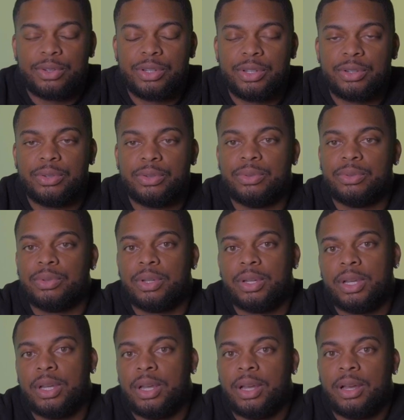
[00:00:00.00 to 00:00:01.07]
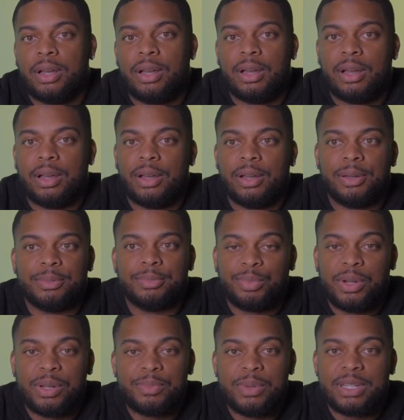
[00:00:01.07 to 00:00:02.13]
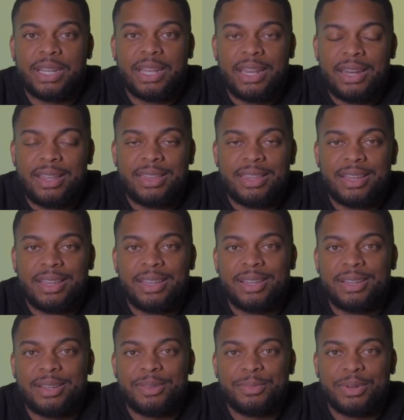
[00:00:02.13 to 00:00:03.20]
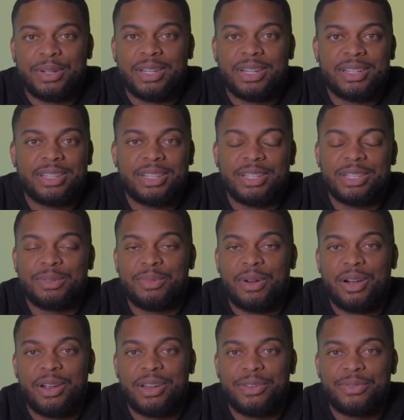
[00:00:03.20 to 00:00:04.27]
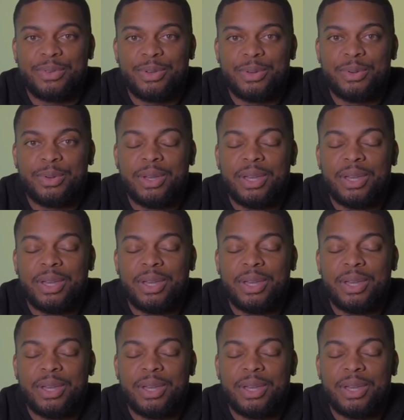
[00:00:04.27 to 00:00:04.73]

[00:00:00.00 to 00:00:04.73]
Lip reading: shoot, pretty much anything, production, small interview,